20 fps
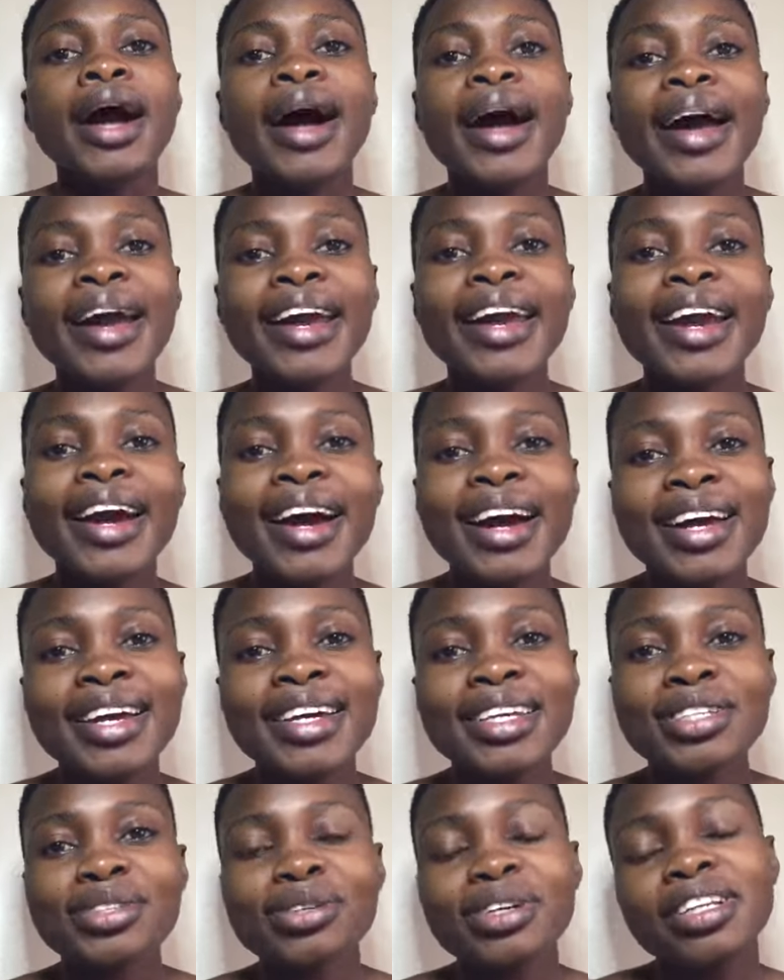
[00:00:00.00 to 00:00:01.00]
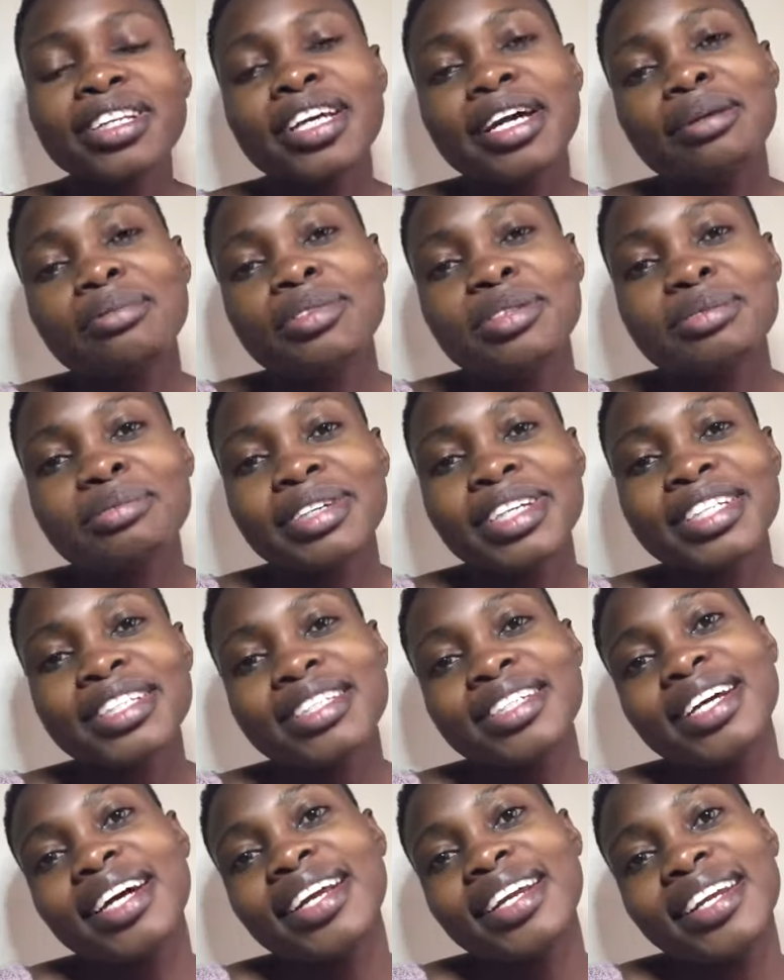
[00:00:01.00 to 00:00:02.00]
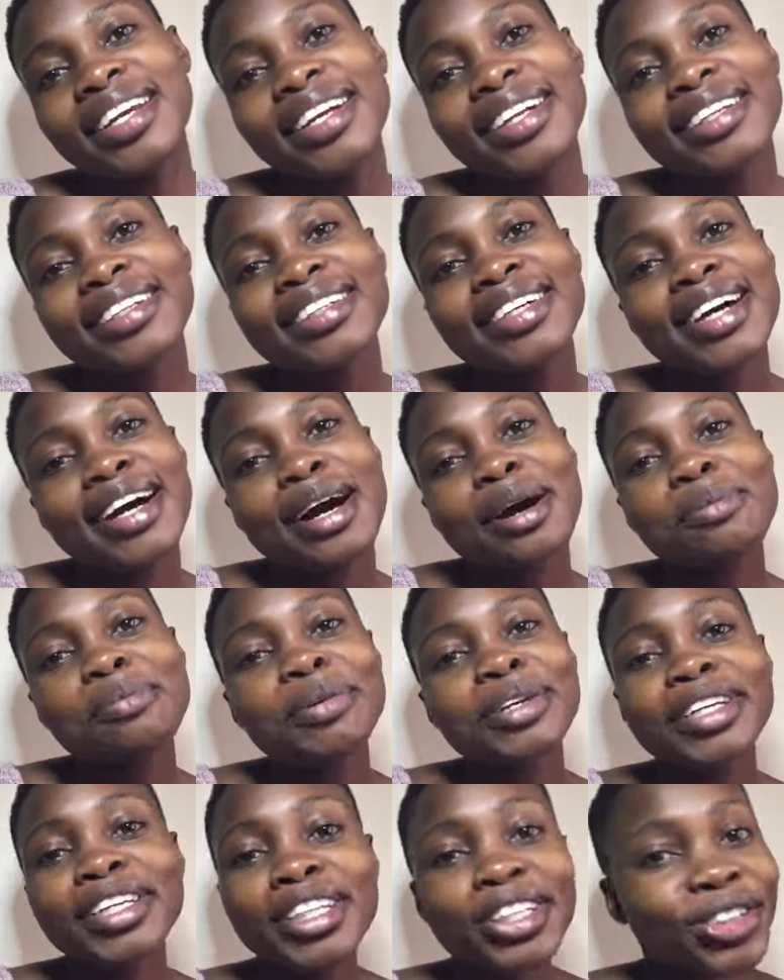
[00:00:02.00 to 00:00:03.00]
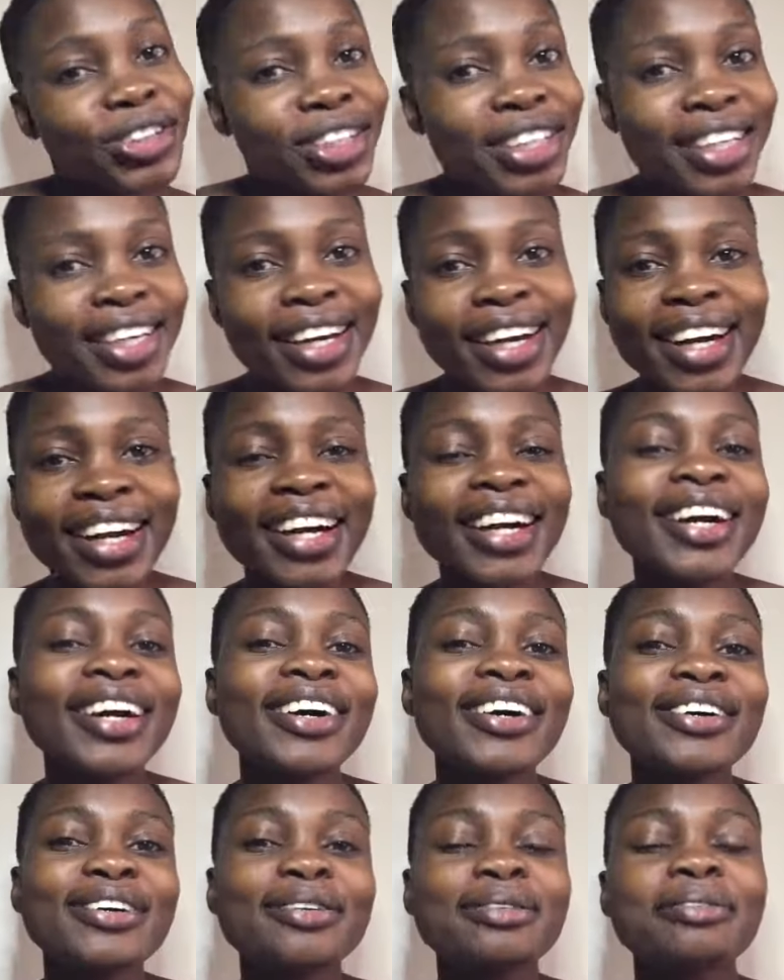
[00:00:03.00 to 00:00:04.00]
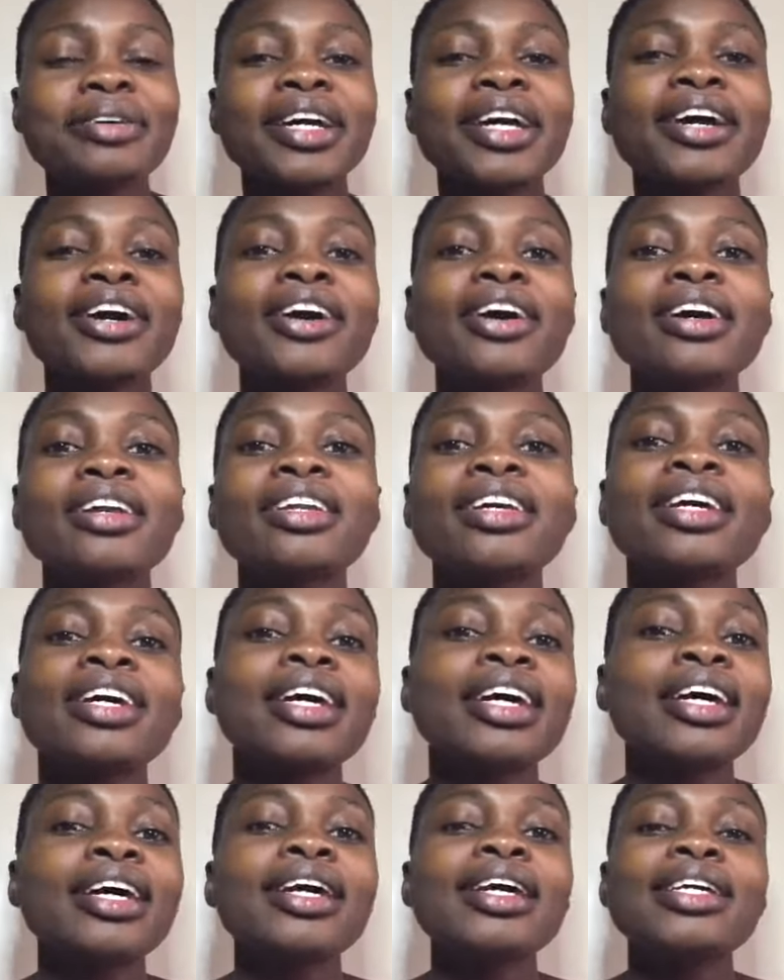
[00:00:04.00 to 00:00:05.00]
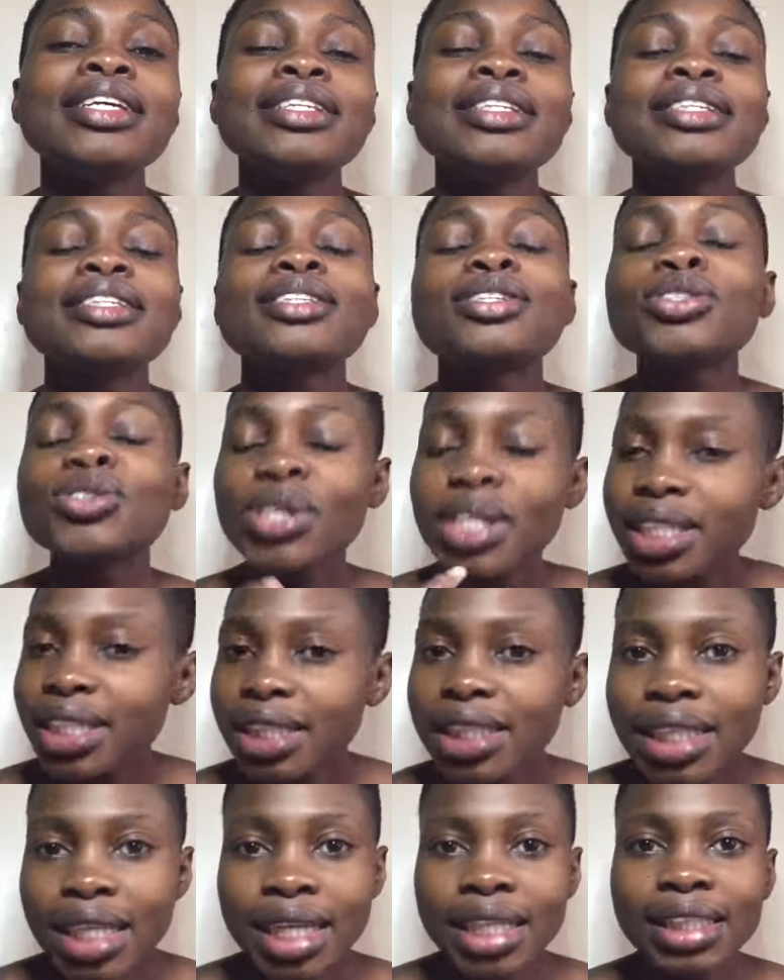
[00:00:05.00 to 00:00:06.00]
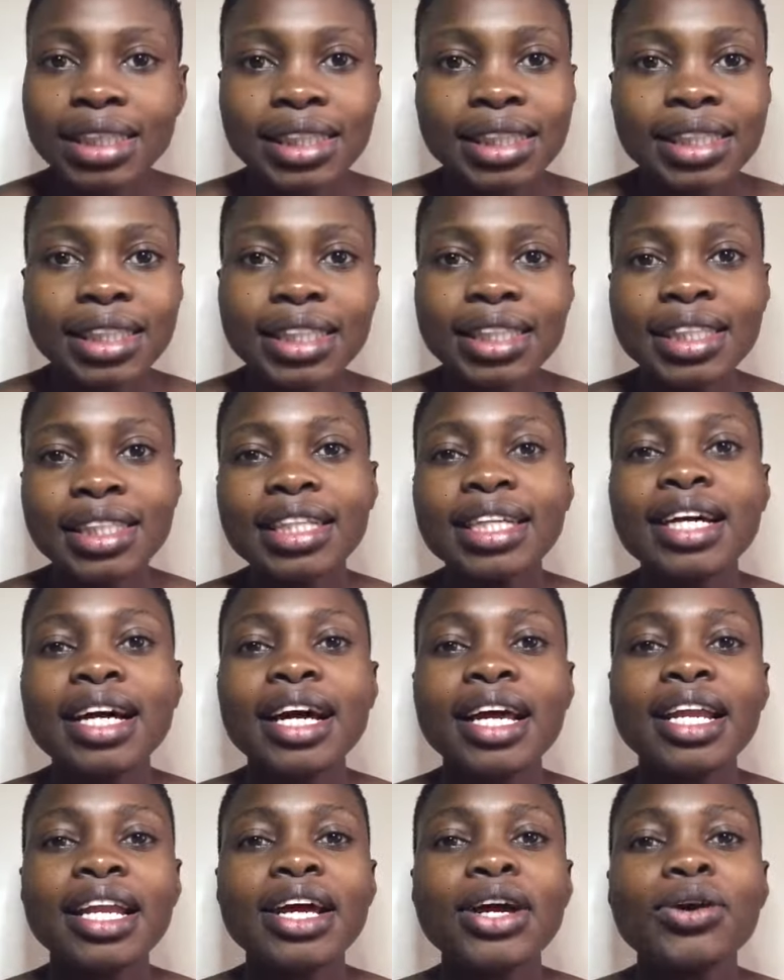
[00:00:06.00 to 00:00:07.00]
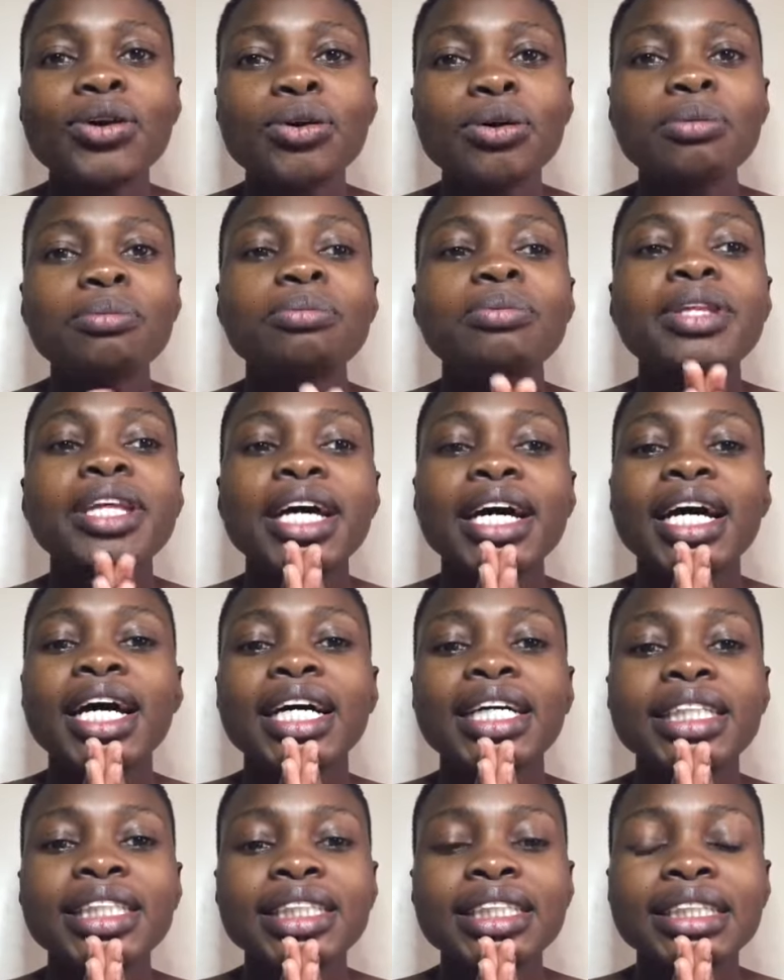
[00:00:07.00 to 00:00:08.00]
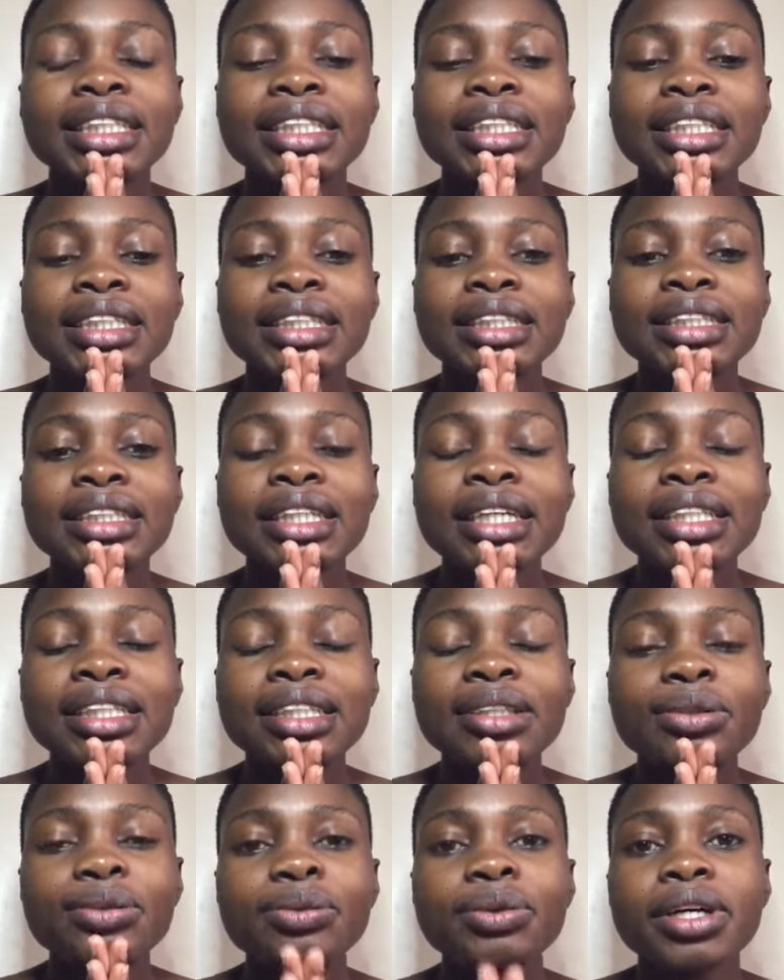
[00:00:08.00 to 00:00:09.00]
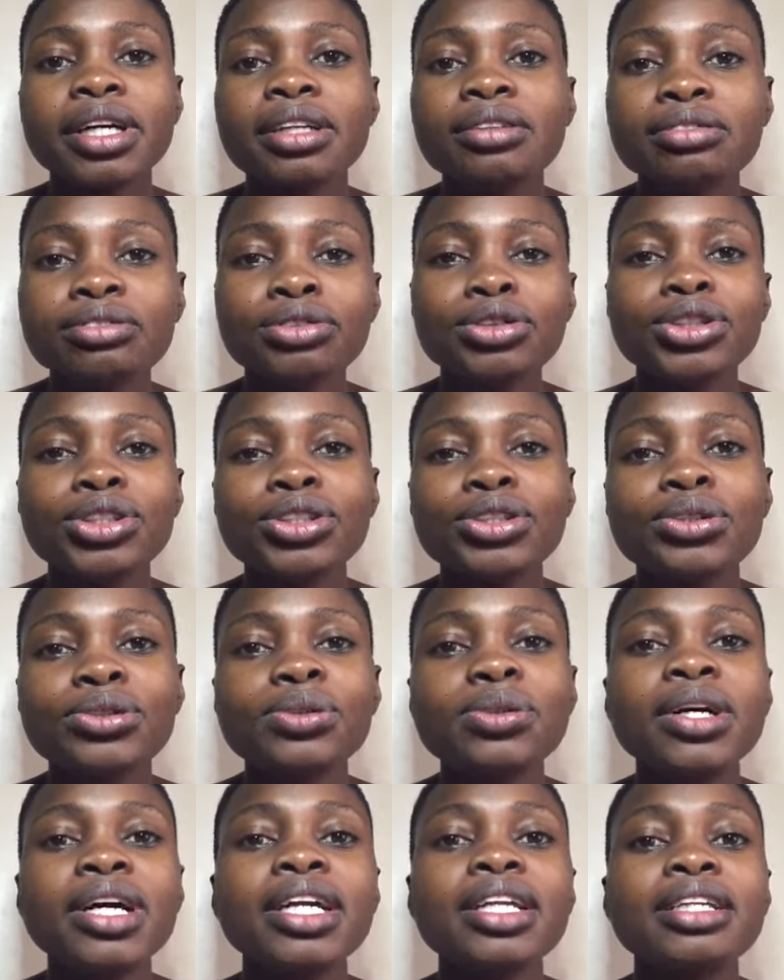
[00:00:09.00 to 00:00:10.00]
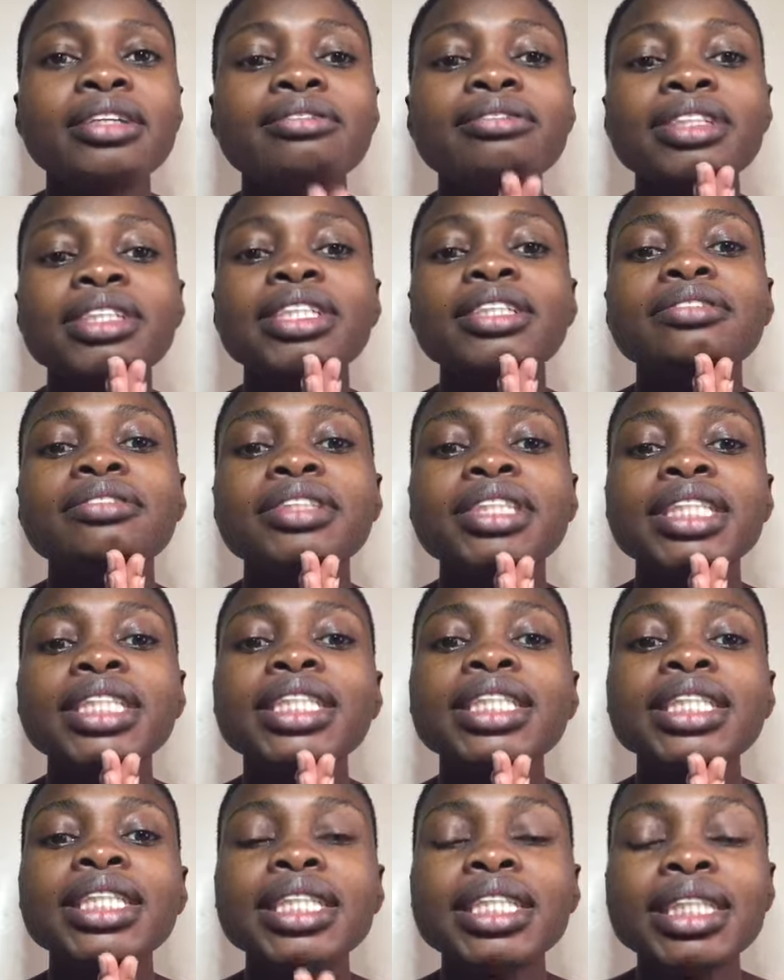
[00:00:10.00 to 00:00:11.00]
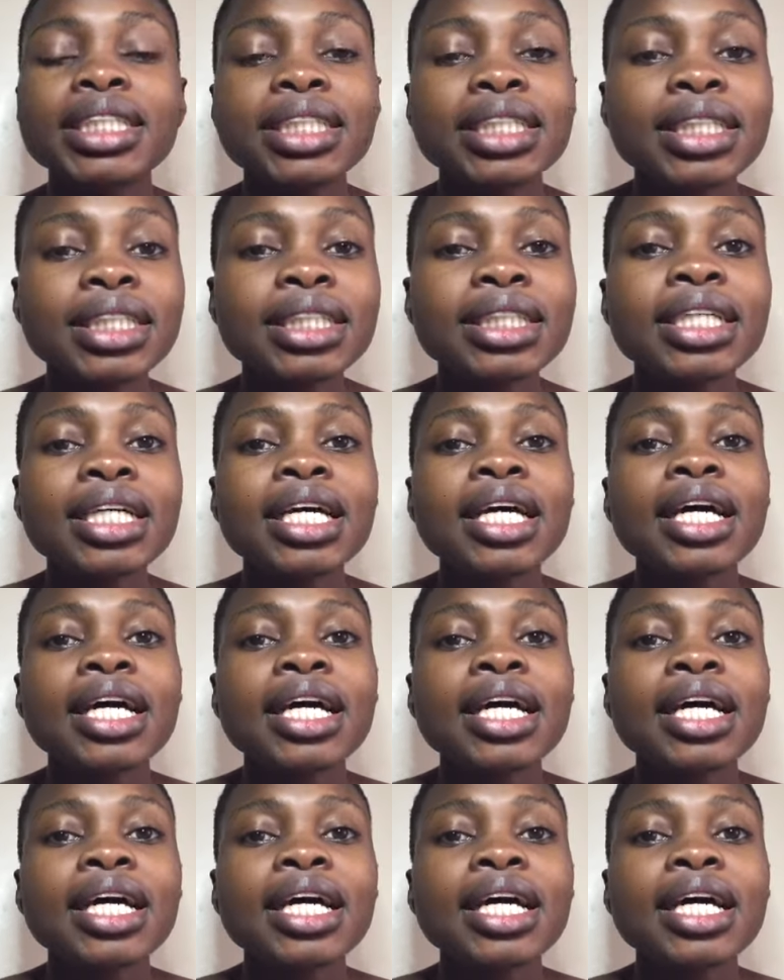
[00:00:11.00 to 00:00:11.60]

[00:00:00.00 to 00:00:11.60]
Hi guys, welcome to my channel. Happy New Year. Oh my god, it's 2019 and I hope that it started well for you, and even if it didn't,